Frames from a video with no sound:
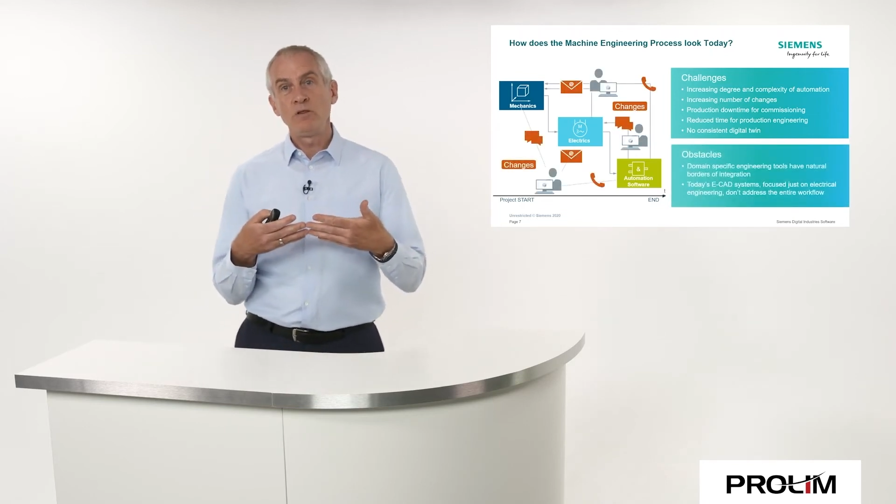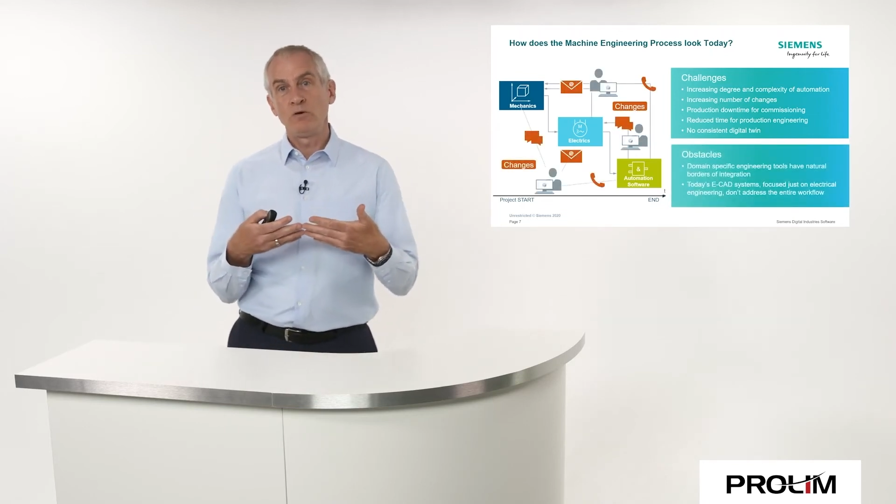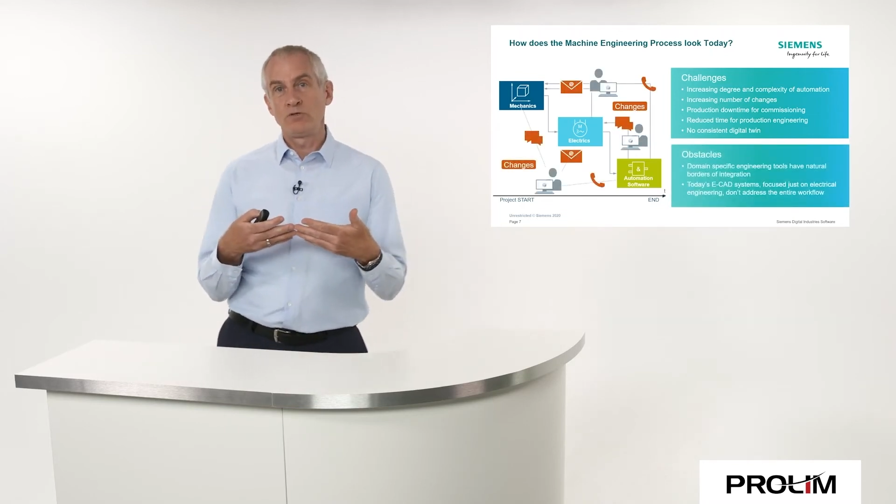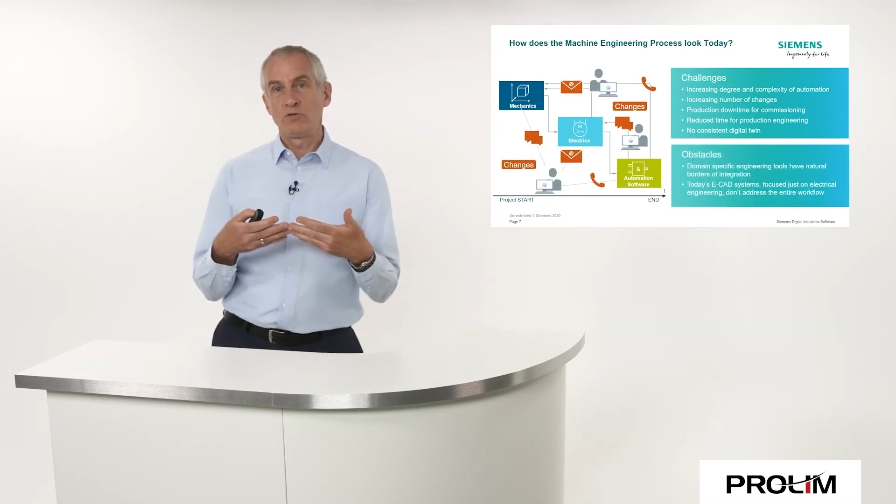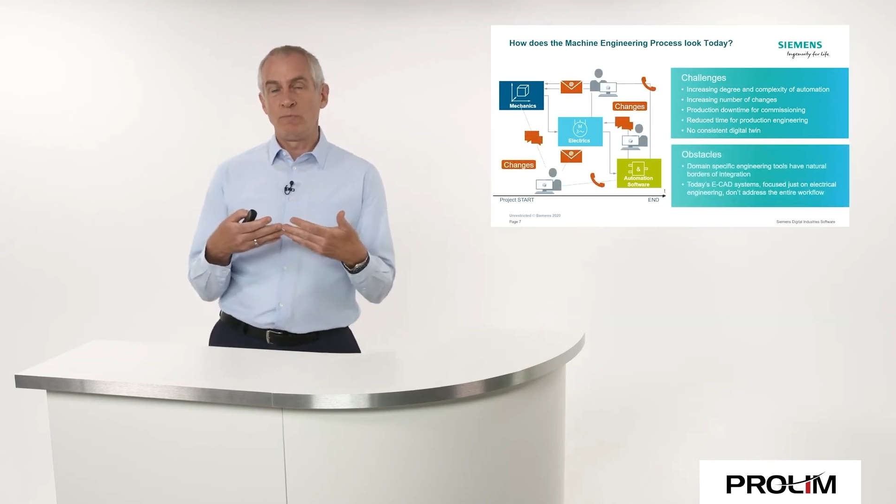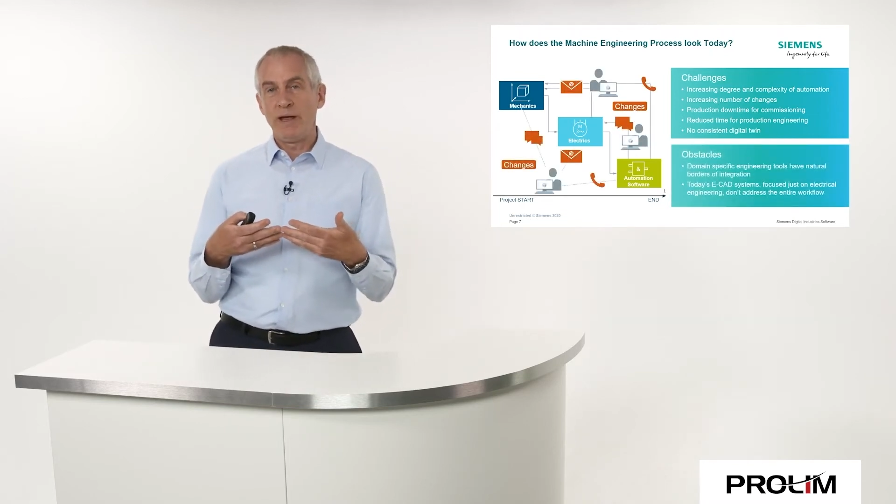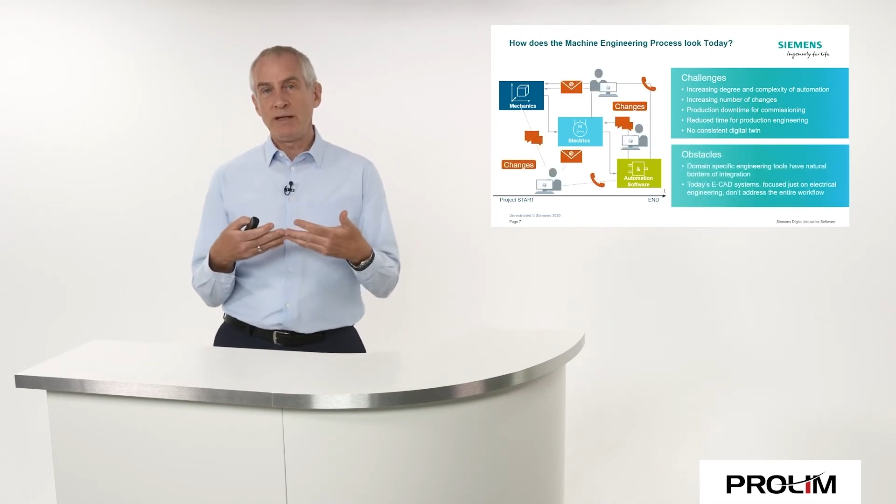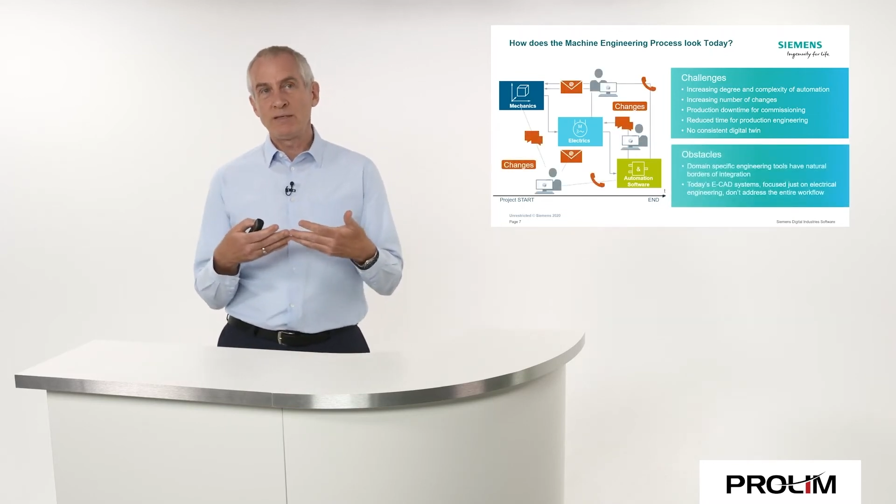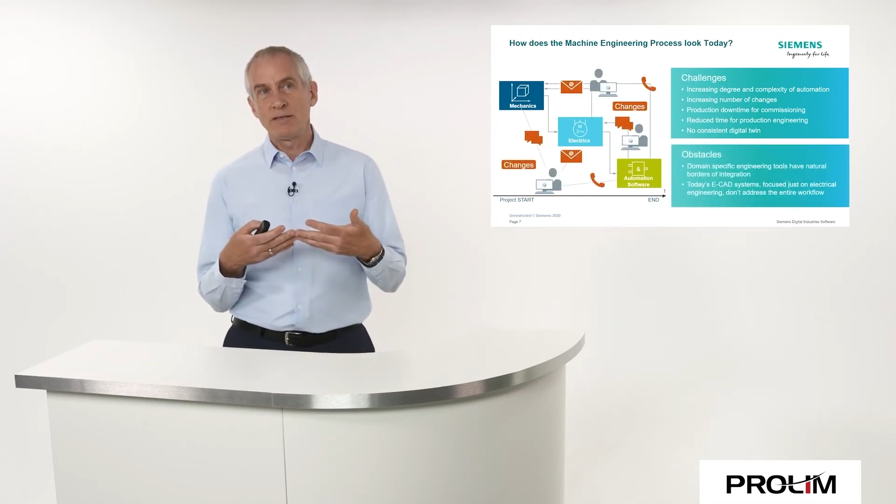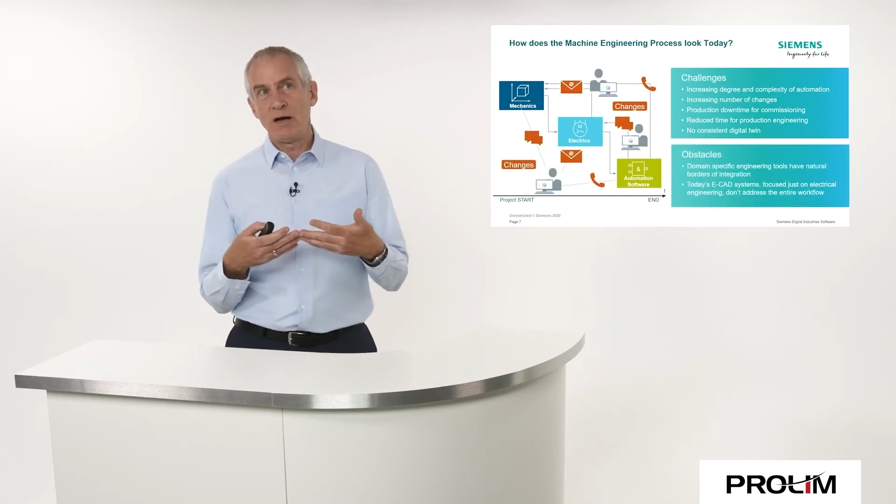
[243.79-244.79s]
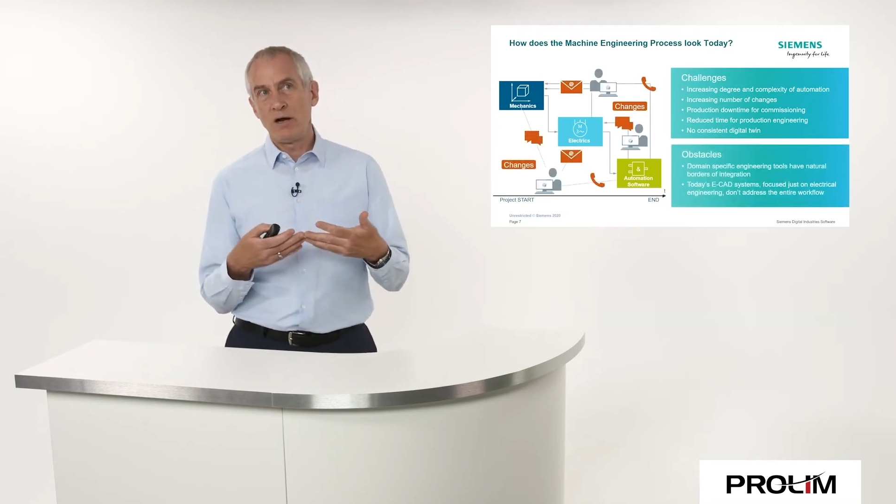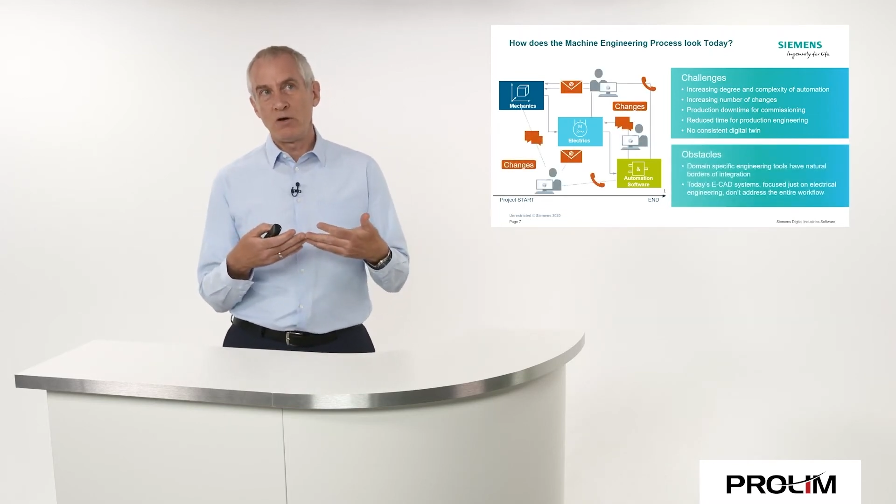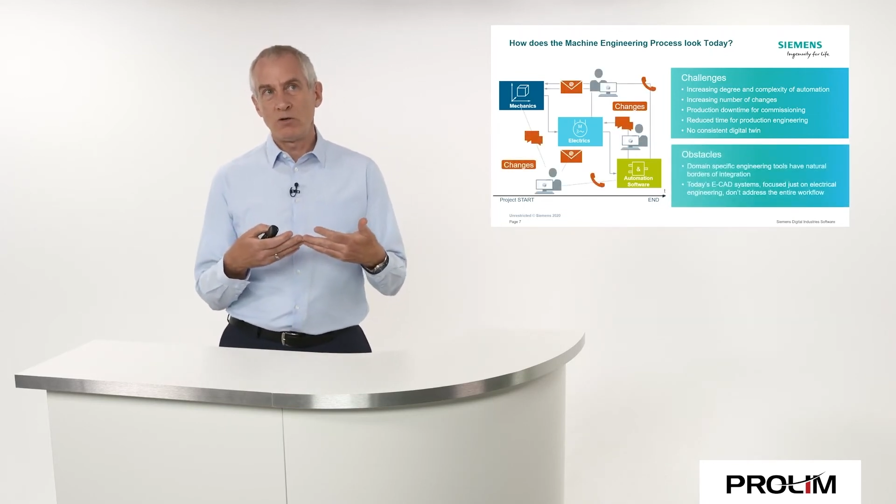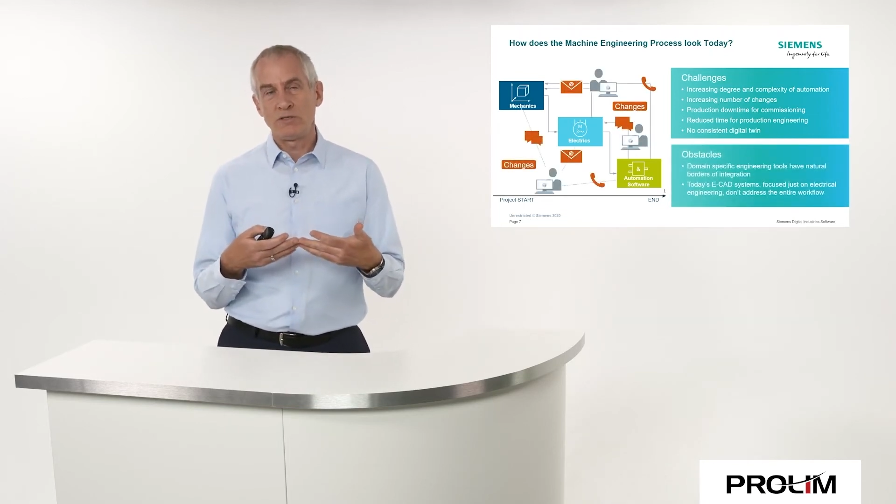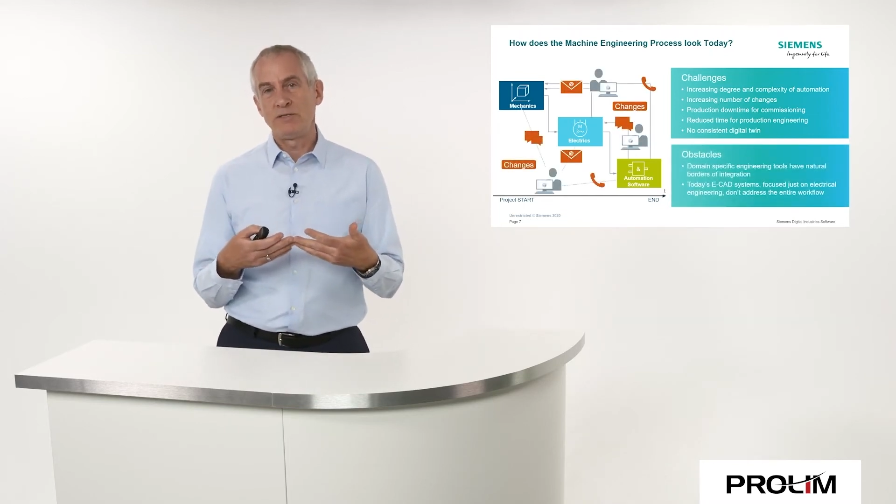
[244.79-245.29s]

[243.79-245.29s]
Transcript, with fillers: those domains are not